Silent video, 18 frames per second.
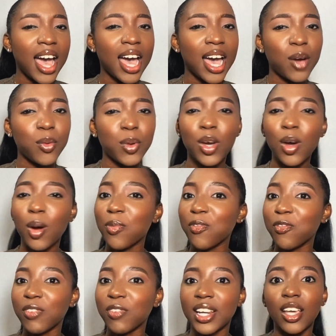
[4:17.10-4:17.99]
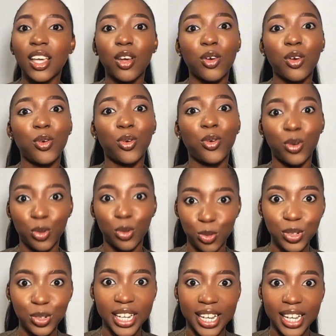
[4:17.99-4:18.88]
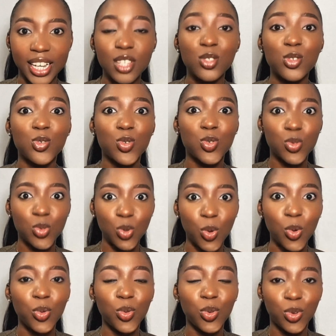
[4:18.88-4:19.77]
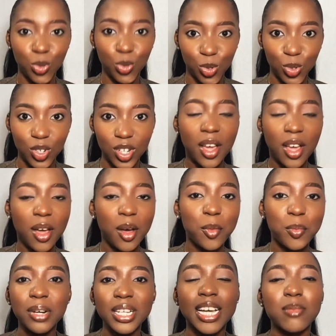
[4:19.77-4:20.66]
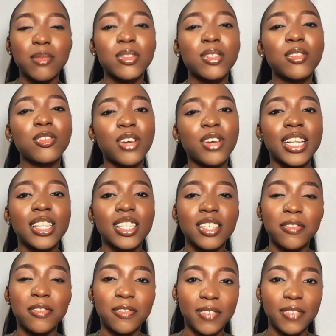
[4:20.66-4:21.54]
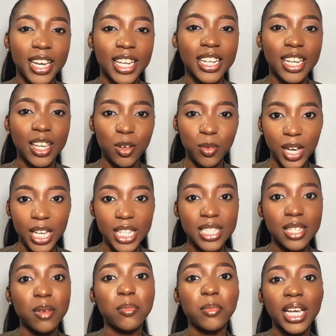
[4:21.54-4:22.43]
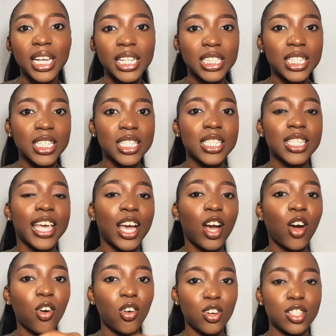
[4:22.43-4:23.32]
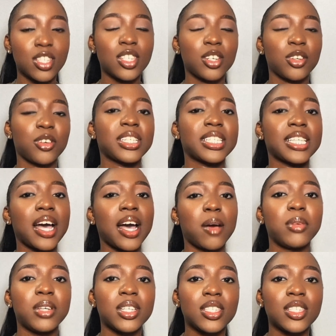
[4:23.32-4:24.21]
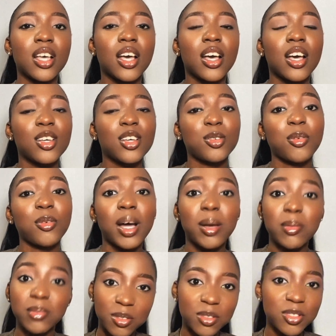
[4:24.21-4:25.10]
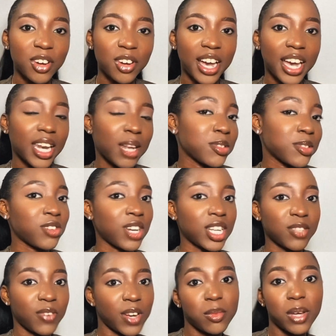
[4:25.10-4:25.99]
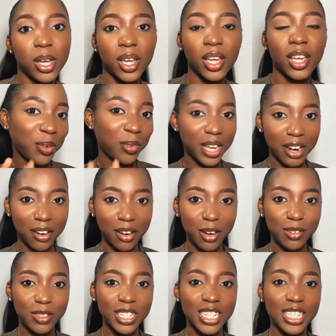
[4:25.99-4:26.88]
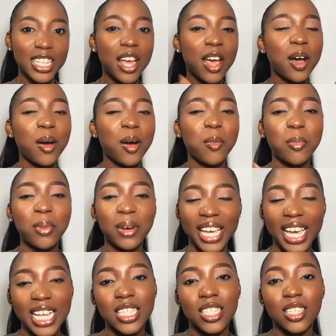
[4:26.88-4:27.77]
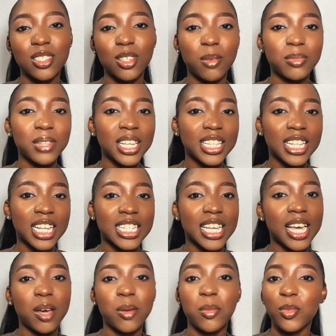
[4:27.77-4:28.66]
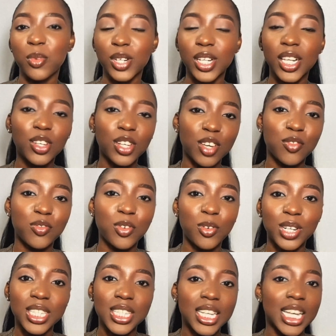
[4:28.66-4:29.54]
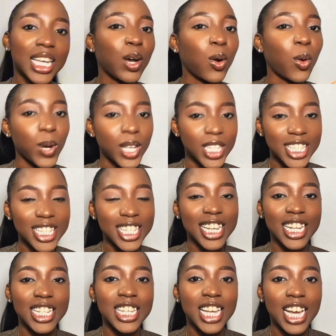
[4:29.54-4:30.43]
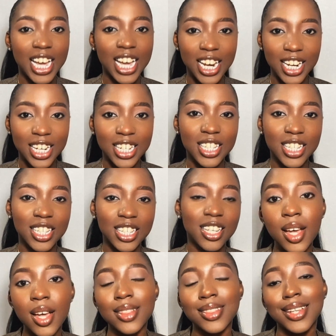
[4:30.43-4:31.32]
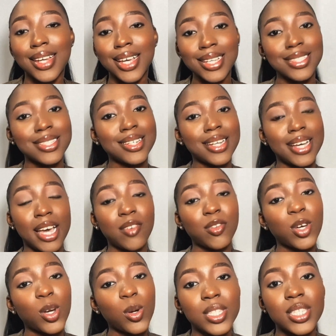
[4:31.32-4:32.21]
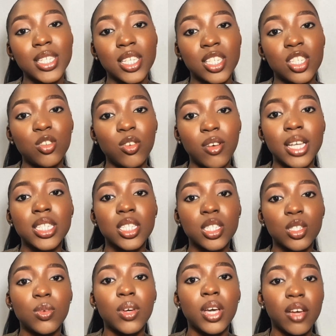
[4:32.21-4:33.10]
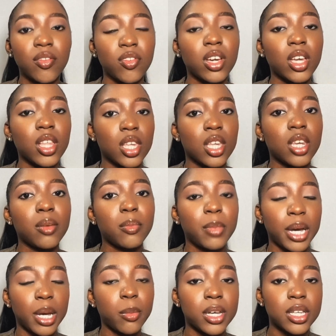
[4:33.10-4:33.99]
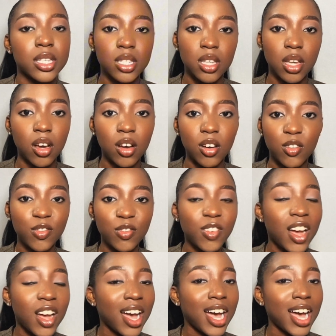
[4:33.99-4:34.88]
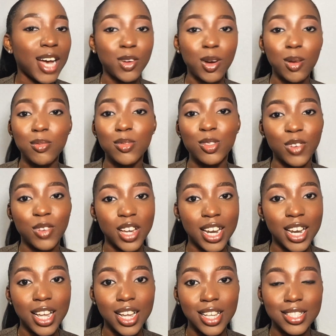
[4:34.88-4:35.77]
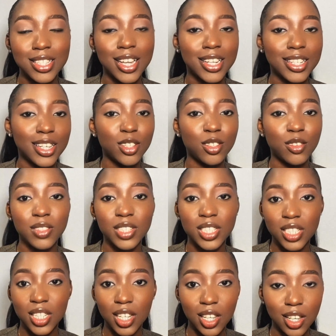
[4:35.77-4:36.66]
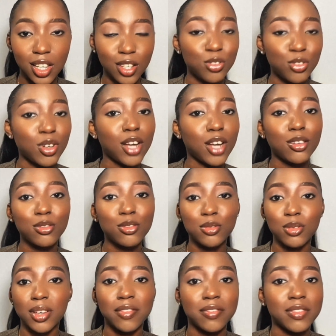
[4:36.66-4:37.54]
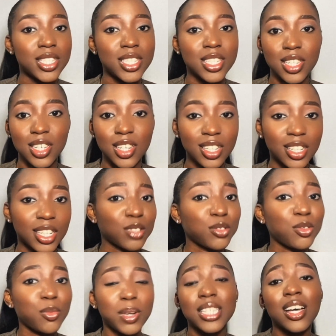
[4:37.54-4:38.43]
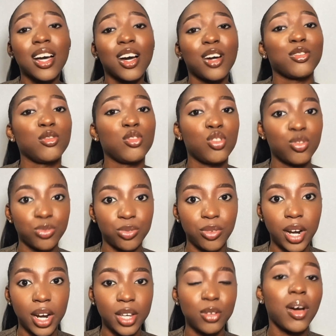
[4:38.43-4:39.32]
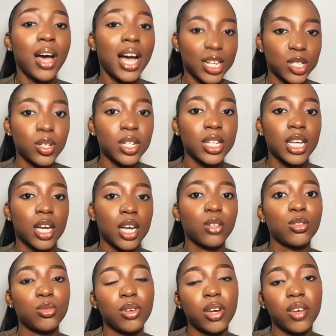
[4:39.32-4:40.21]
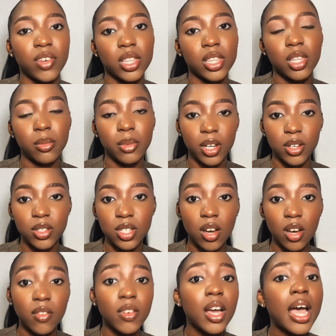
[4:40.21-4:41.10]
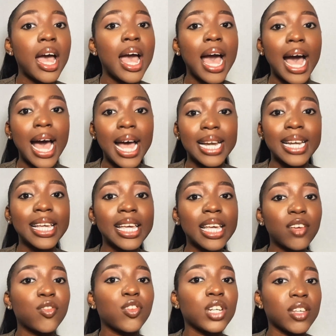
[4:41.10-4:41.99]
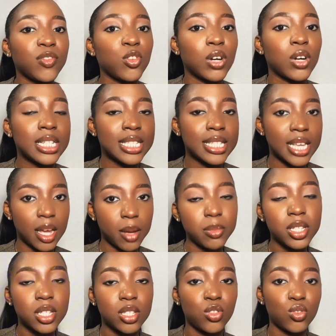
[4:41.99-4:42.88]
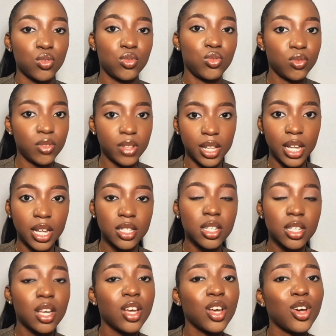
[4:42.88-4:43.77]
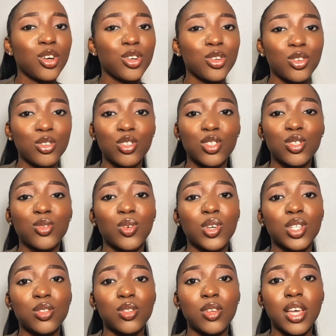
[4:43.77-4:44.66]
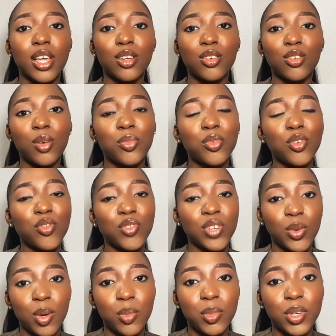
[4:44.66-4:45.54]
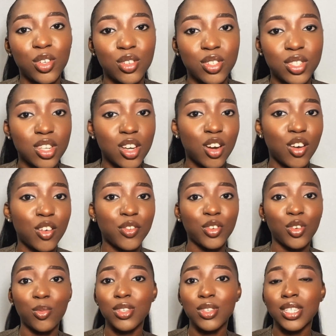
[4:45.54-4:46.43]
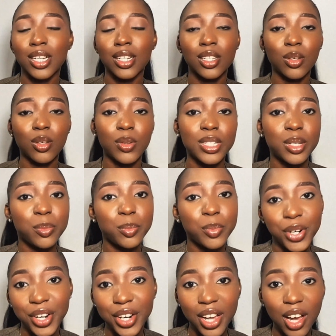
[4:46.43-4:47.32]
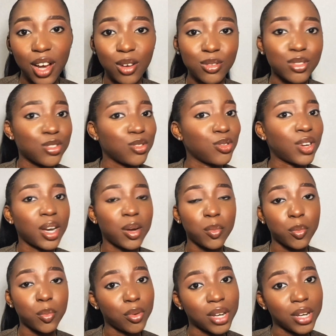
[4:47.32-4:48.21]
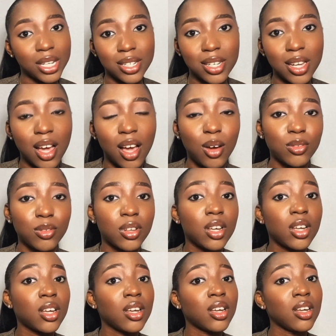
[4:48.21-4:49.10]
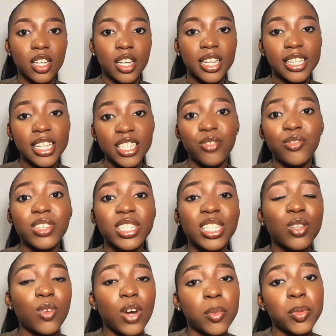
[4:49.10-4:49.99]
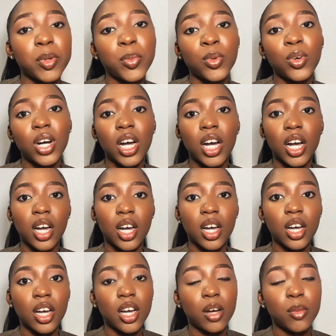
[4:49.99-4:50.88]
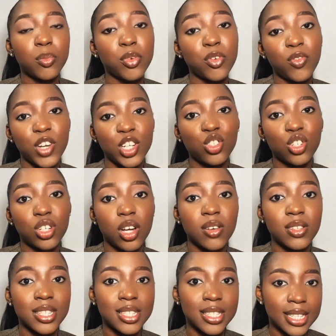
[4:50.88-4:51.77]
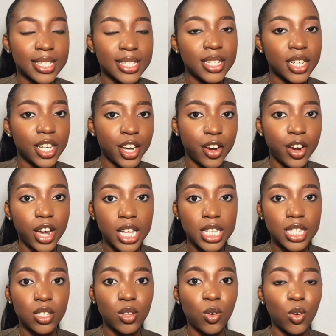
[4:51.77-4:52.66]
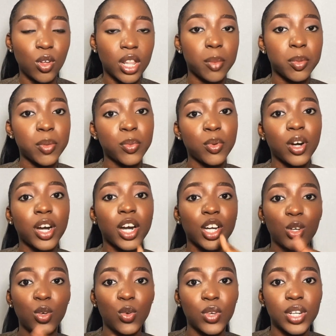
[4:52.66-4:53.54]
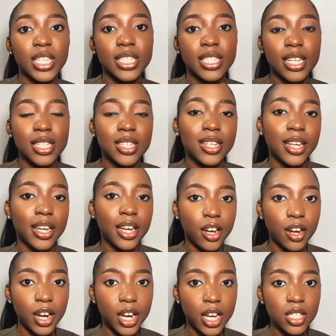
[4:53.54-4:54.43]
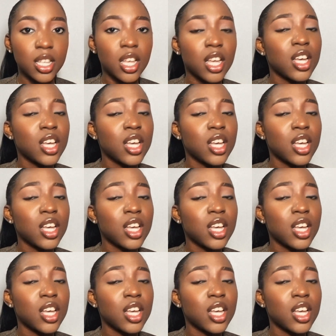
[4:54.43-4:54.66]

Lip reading: I wake up feeling good, like so good. But it's like I'm still trying to find a way to make this a continuous habit. So I'm still trying to find my way around it. But yes, it's something that I am really looking forward to quitting entirely. The next thing I have quit is trying to do everything by myself. I've come to realize that at the end of the day, you cannot do everything. Like, no matter how you try, you actually cannot do everything by yourself. And even if you attempt to do that, you're just going to end up overwhelming yourself. You're most likely going to burn out. You can break down. There's a reason why people are professionals in certain areas, or people are good in certain areas,